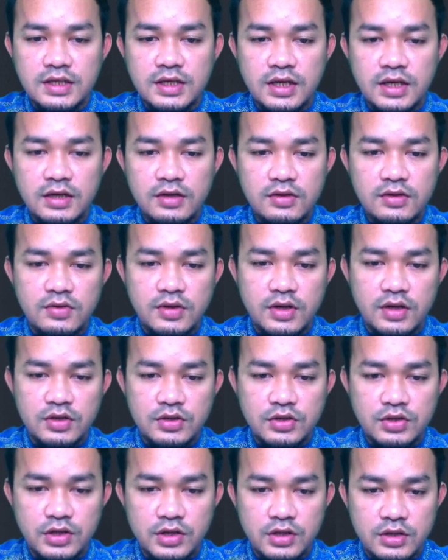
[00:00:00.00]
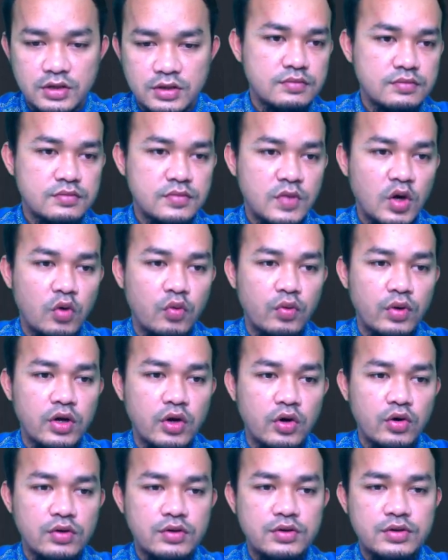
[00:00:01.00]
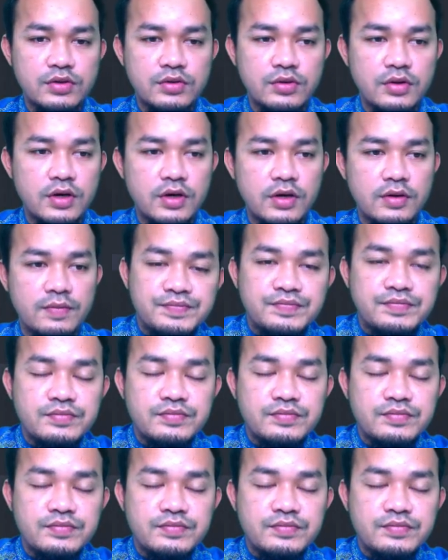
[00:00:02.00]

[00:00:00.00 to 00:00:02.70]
Okay, you can create it. Overload. Okay,